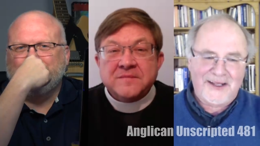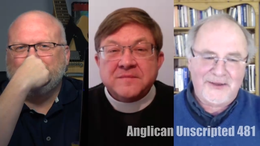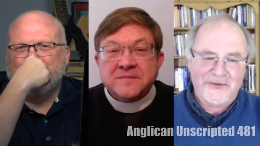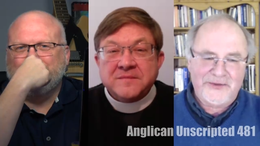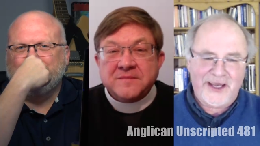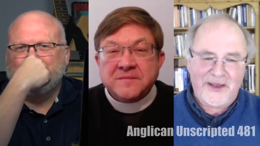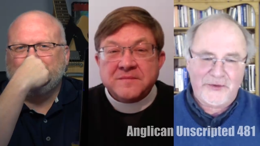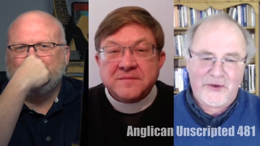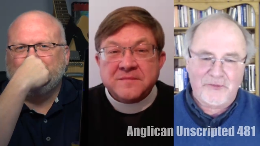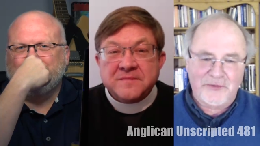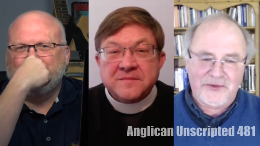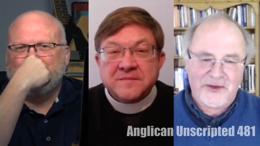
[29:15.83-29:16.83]
Speaker 1: I can see how
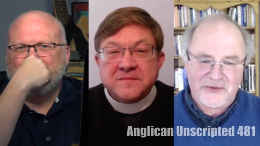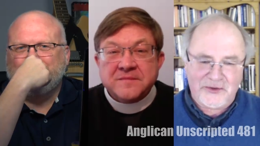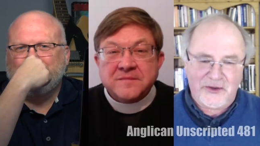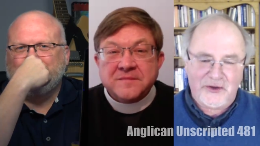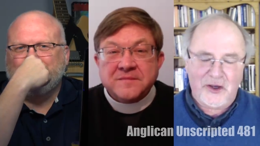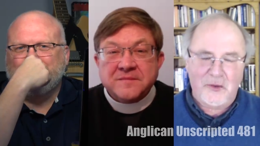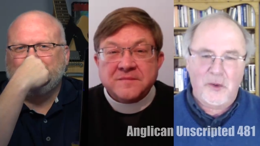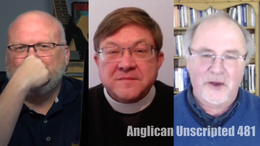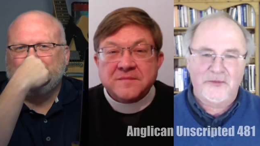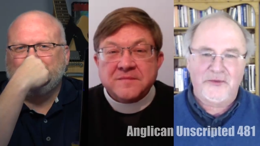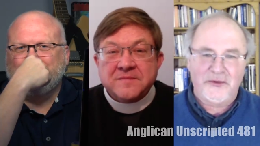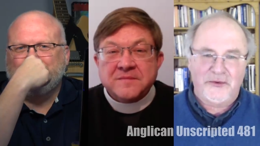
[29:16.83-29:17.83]
the conversation can go in
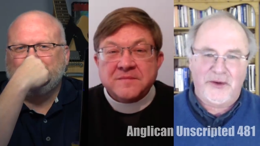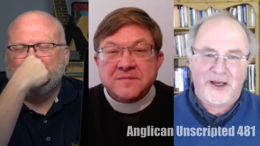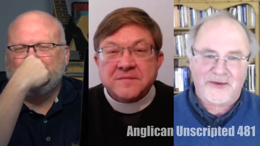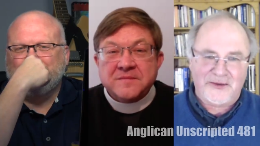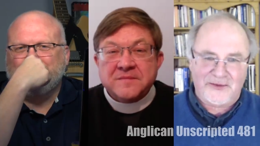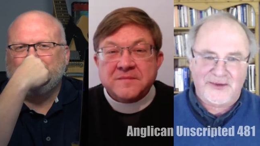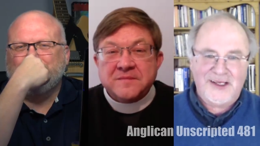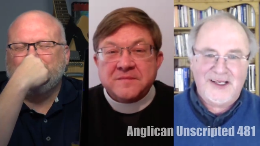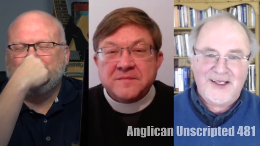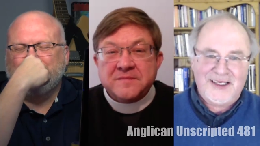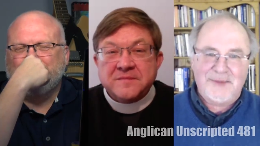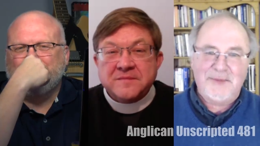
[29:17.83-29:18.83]
one of two directions.
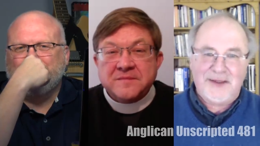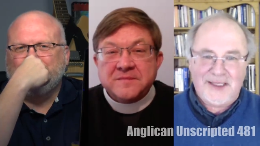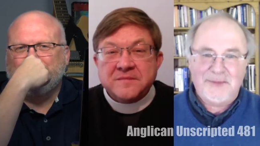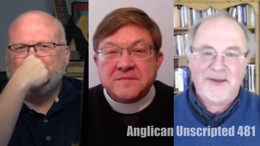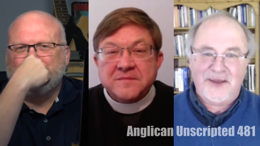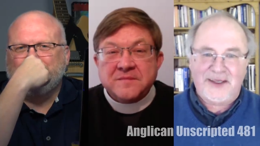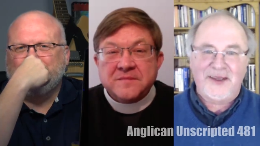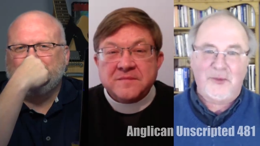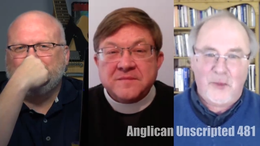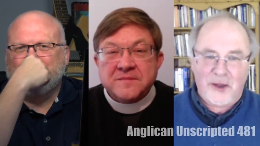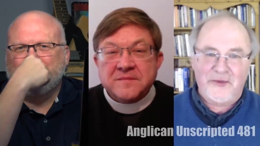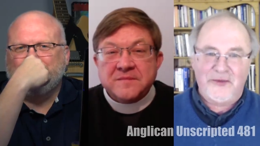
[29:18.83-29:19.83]
Let let me take it
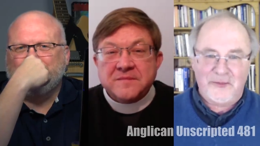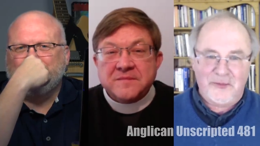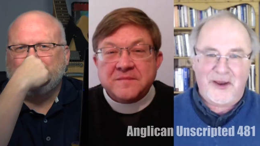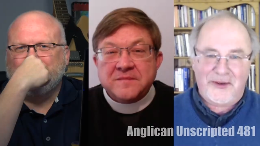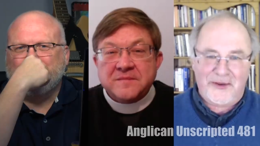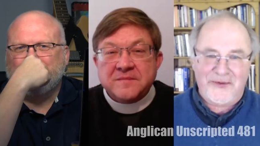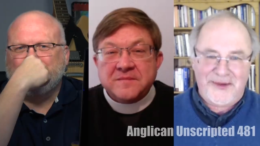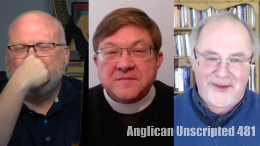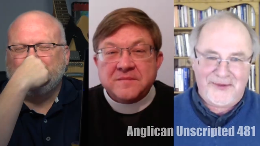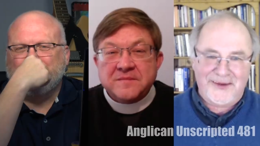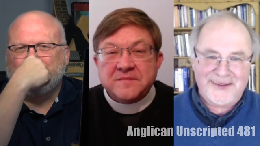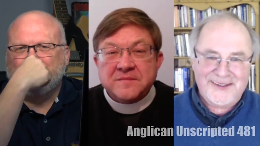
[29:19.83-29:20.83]
in one of them rather than
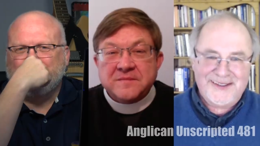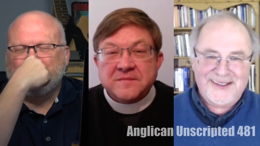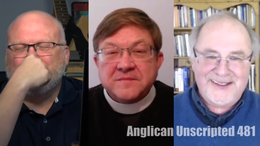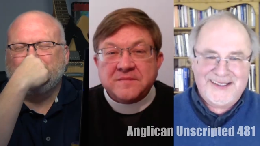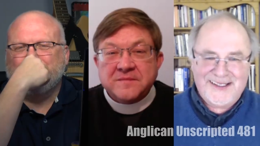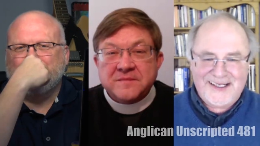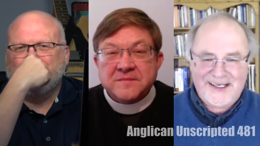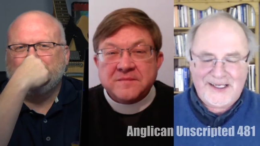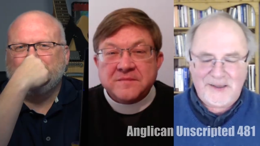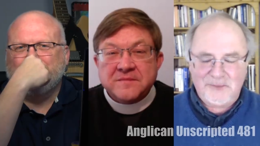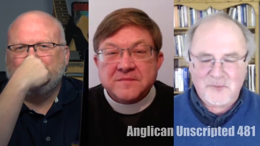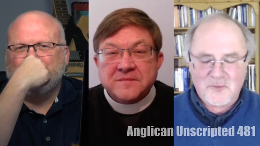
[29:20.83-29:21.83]
the other.
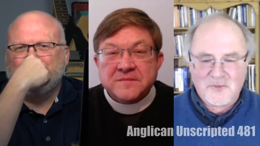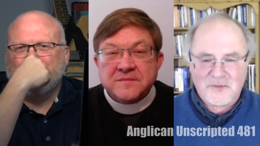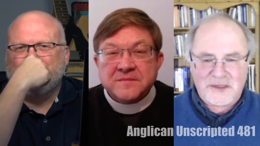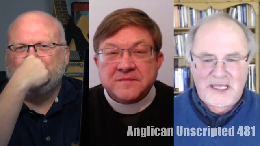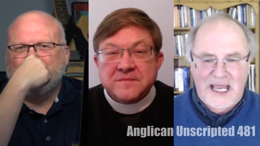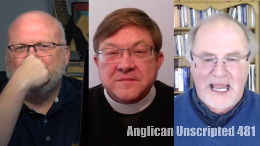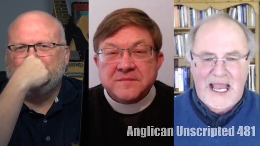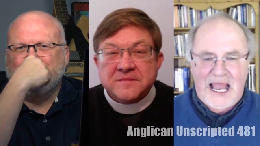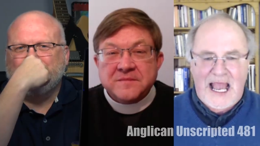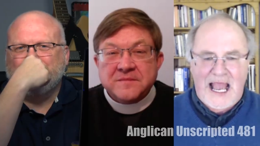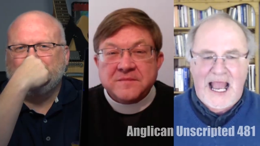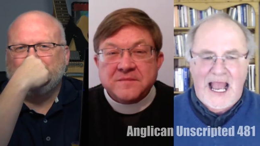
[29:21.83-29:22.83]
Um,
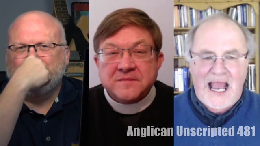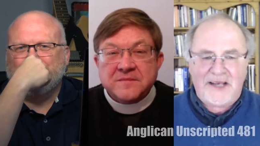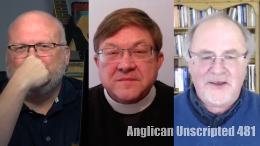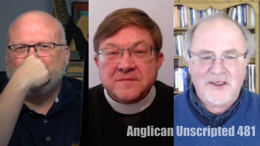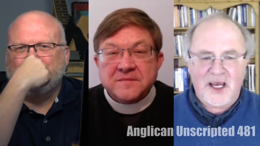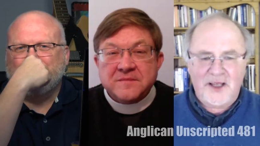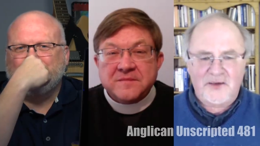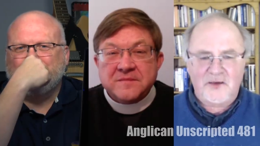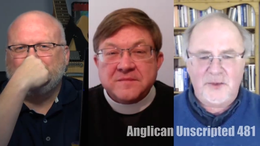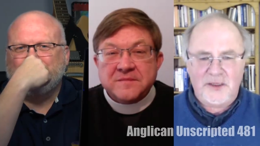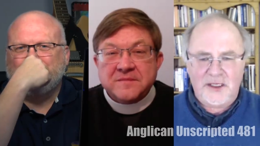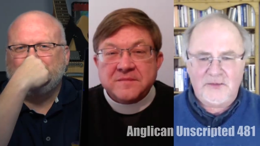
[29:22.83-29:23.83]
Andy Lines
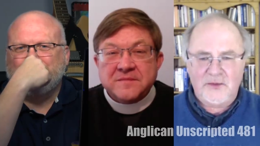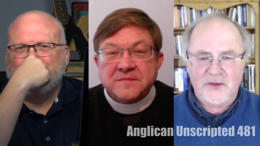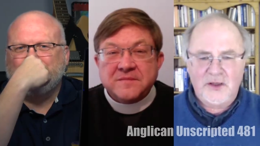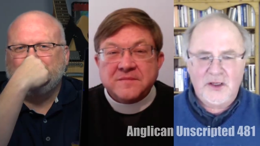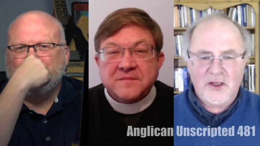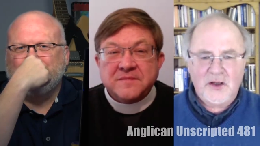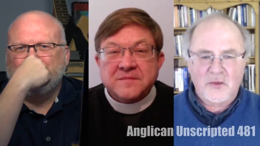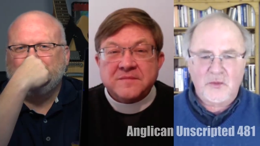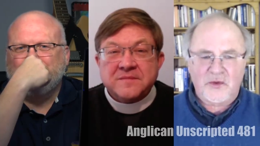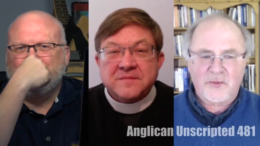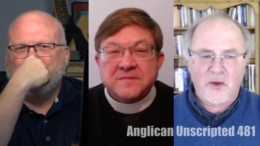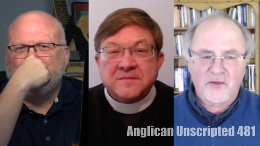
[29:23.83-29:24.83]
has been given
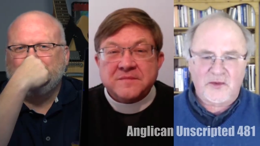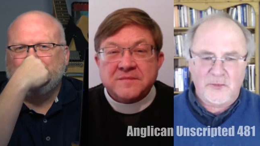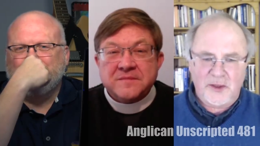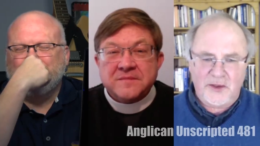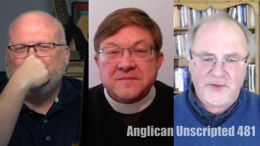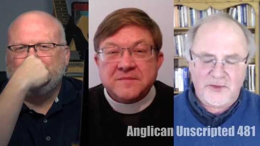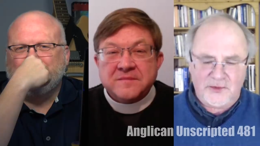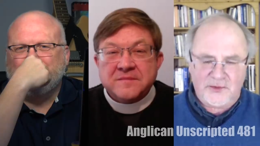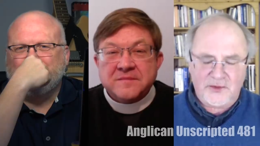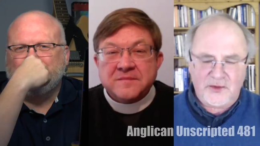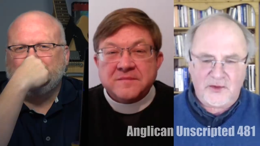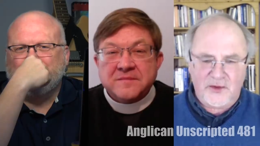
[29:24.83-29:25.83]

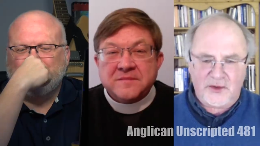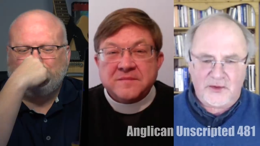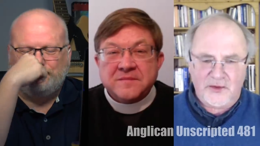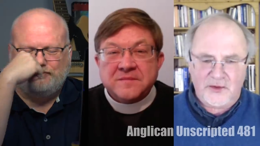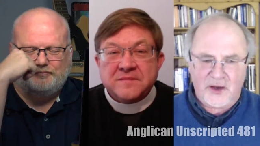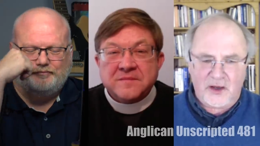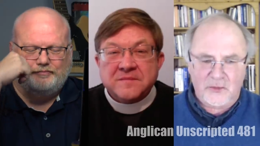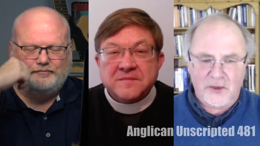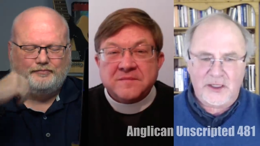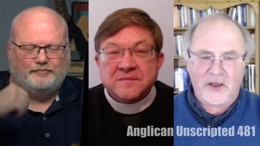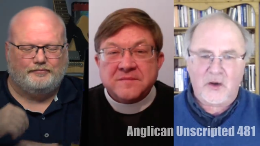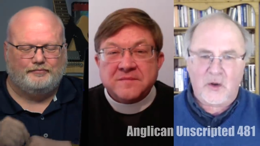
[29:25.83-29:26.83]
responsibilities that, that are
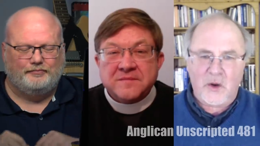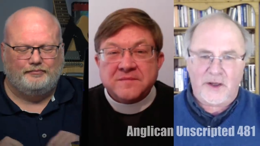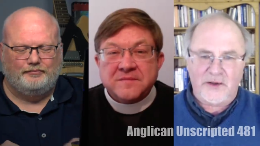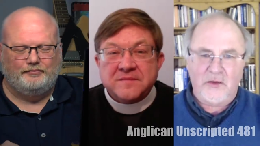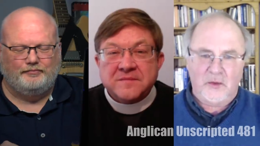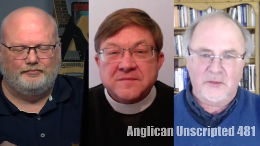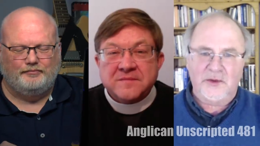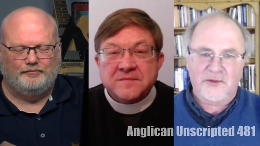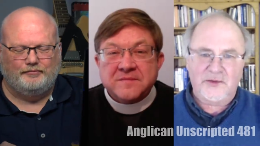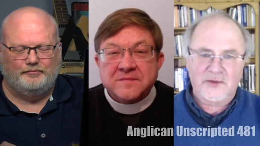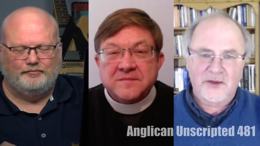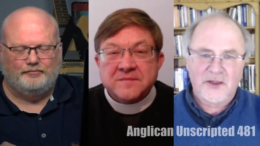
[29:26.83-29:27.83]
really quite
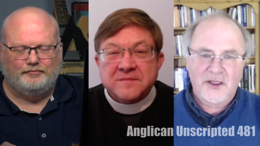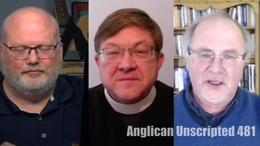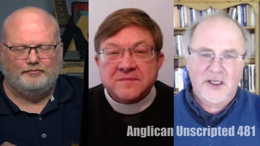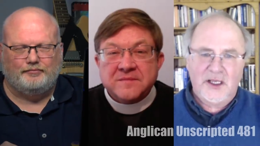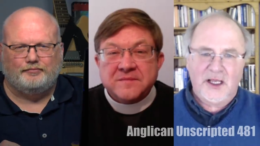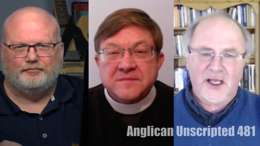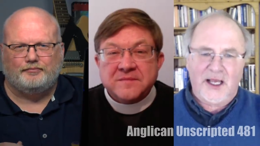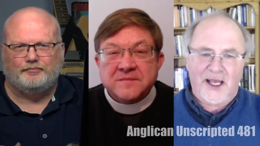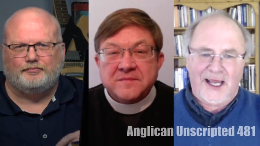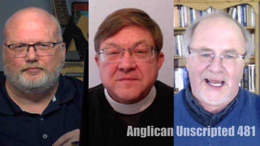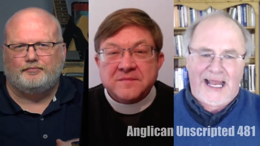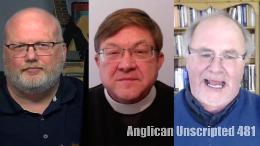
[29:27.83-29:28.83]
enormous.
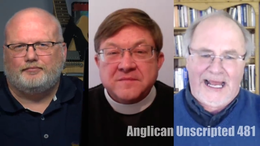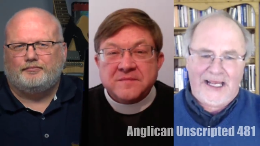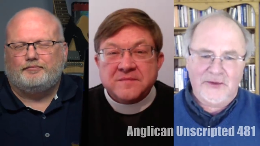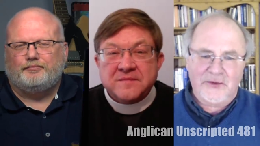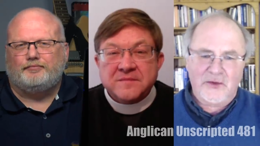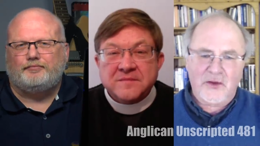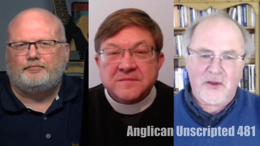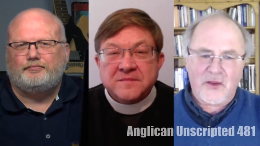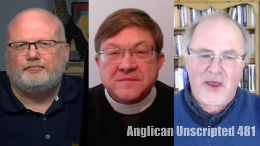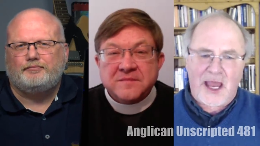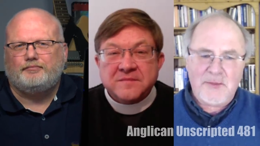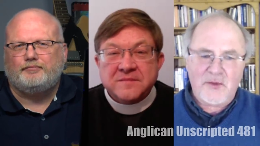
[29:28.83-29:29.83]
Uh, and
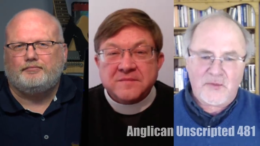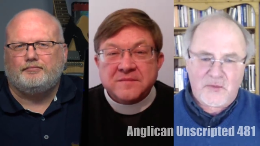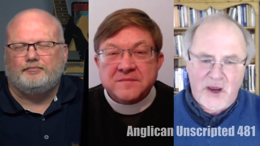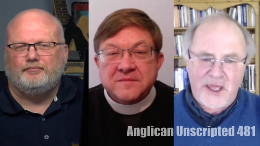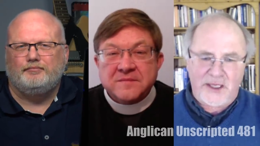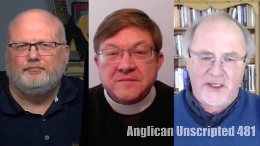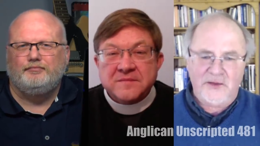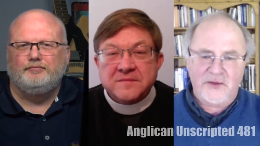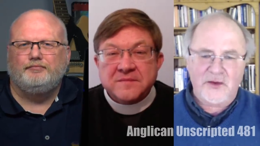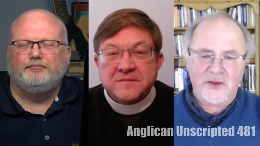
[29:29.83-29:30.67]
I'm afraid